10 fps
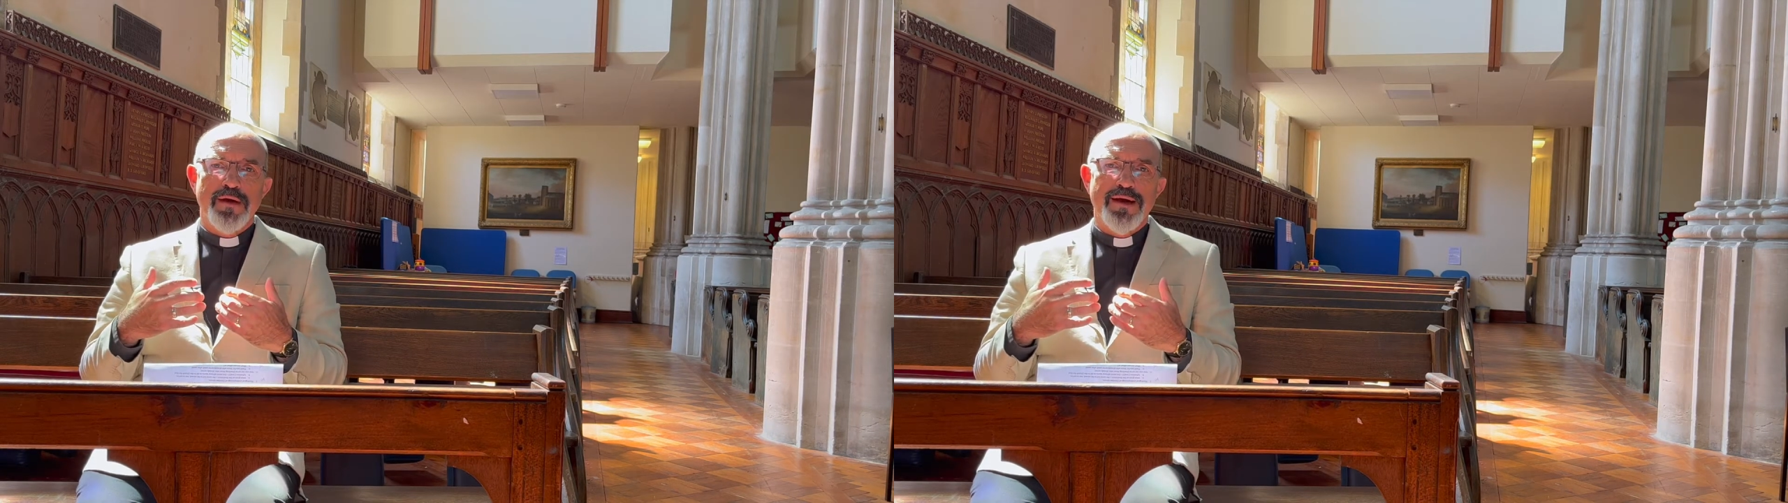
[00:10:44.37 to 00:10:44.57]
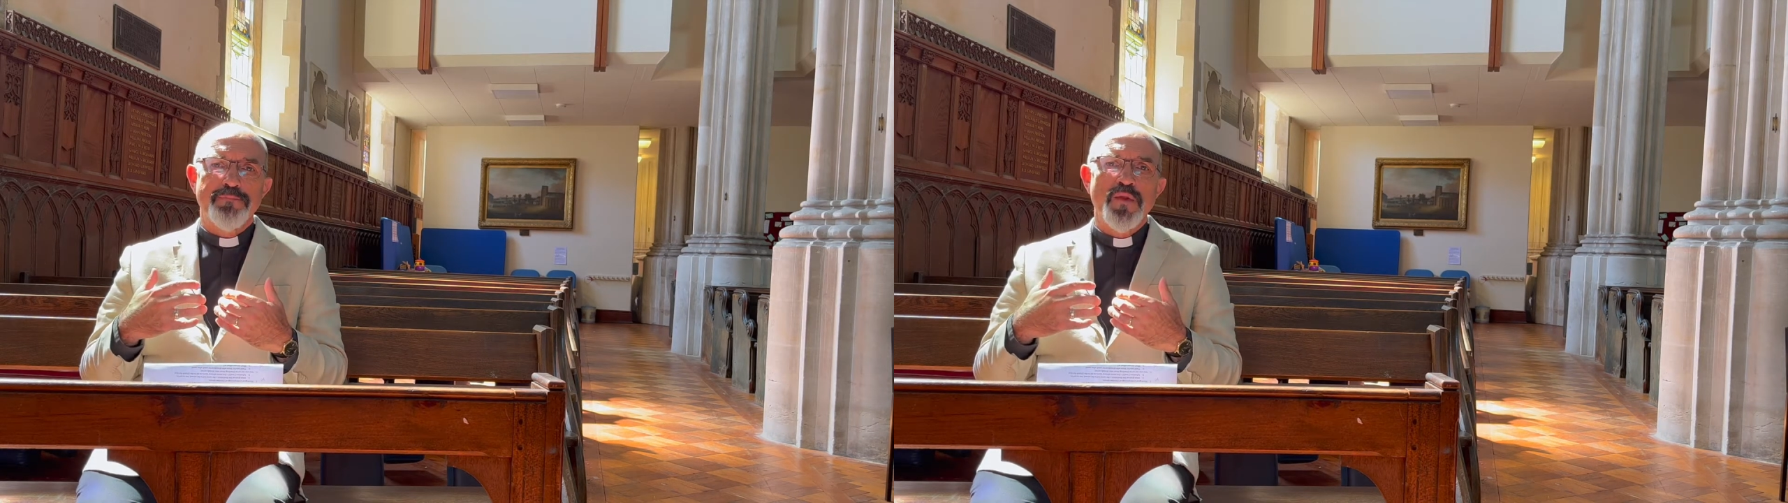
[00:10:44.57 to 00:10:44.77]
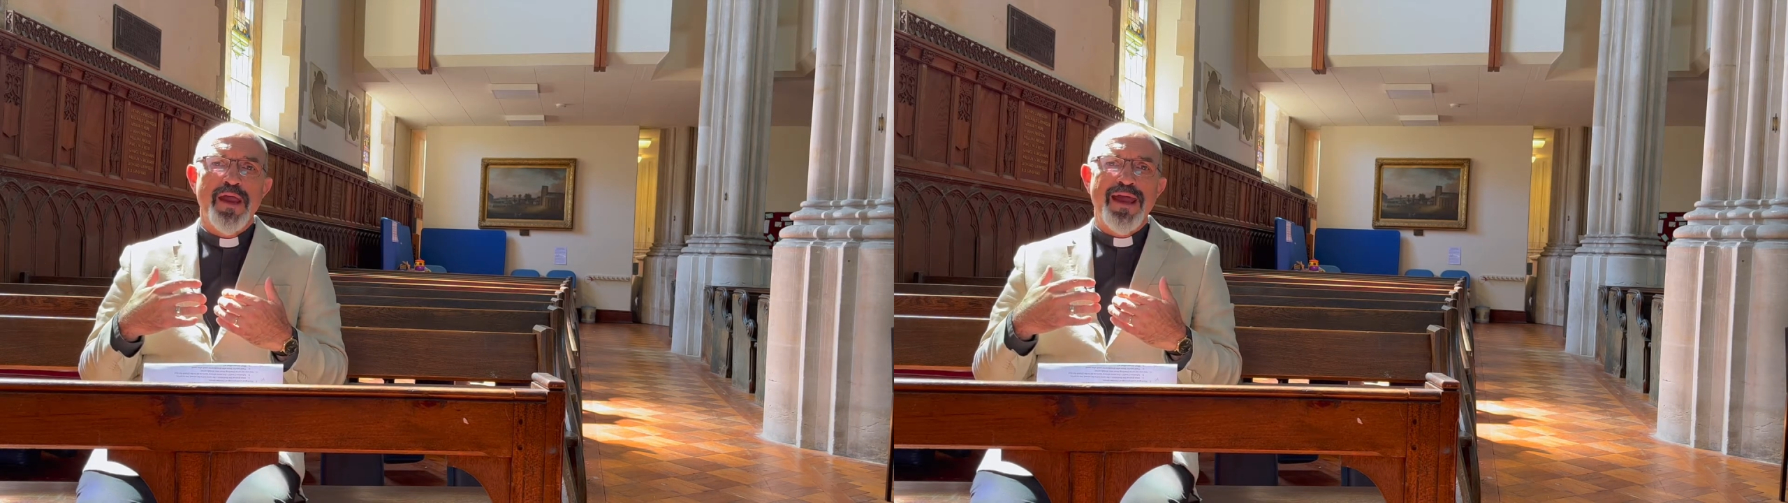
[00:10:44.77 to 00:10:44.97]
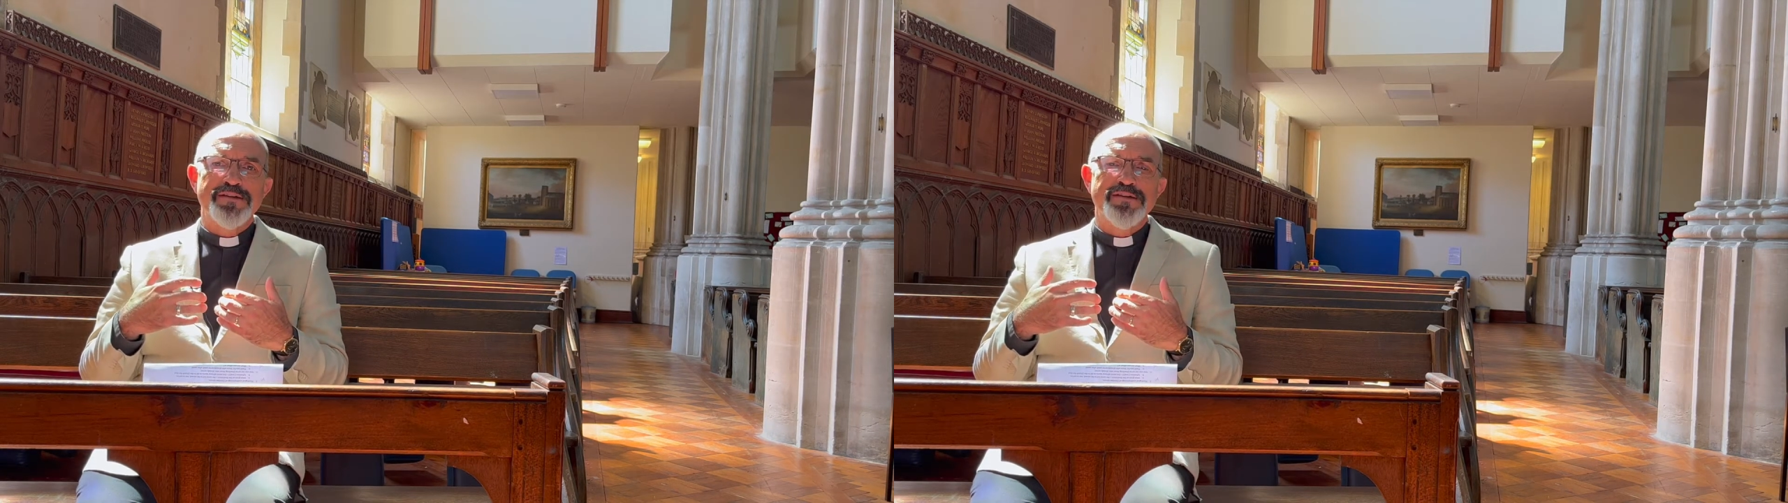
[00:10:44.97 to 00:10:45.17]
a